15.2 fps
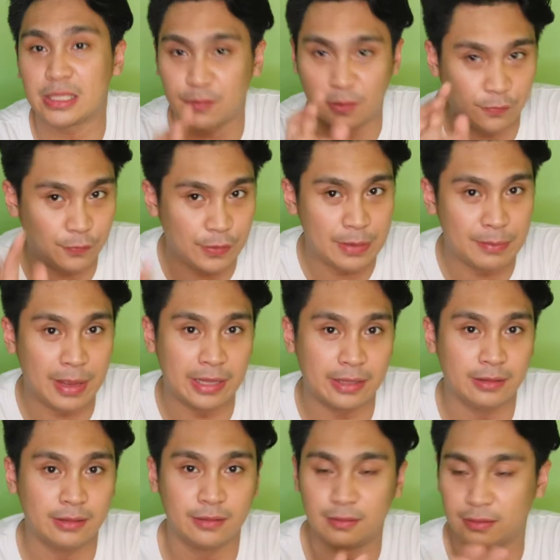It's for free, man.
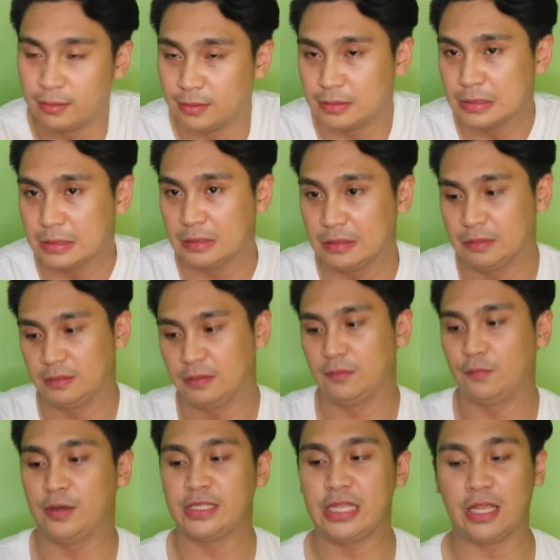
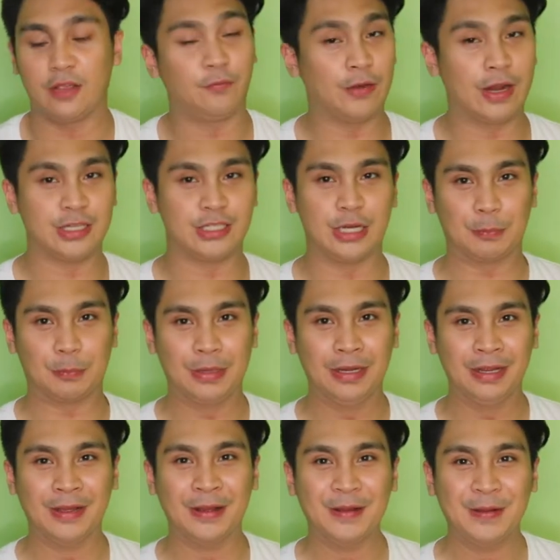For the sake of friendship,
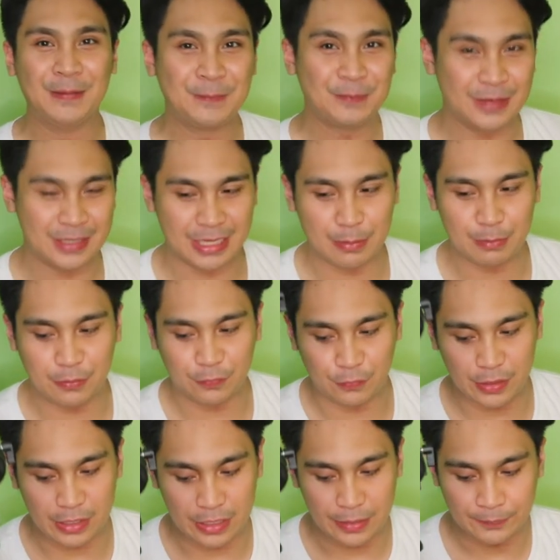it's gonna be
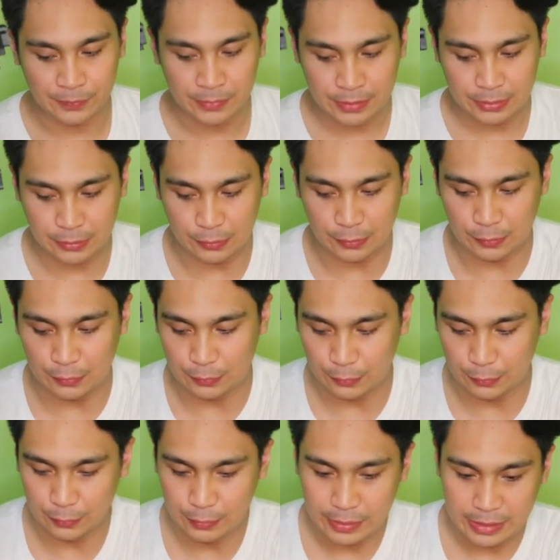free.
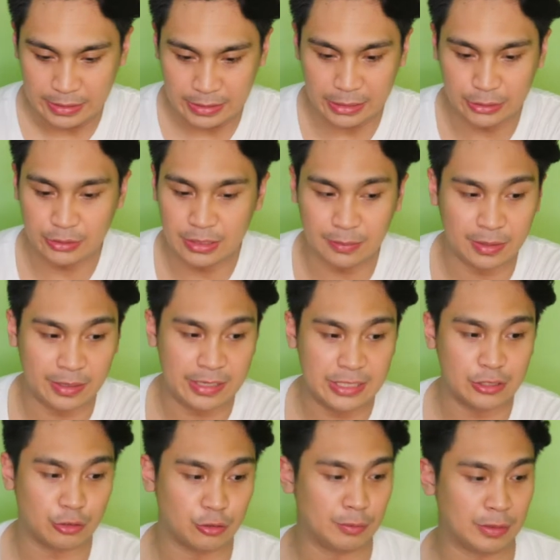So, isa yun sa mga
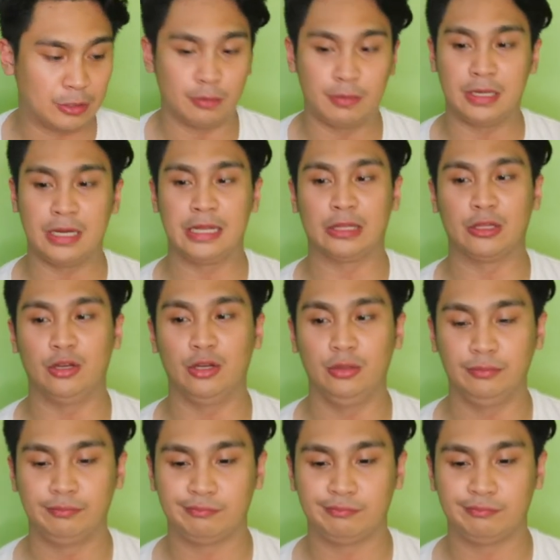reason kung ba't ko binili to.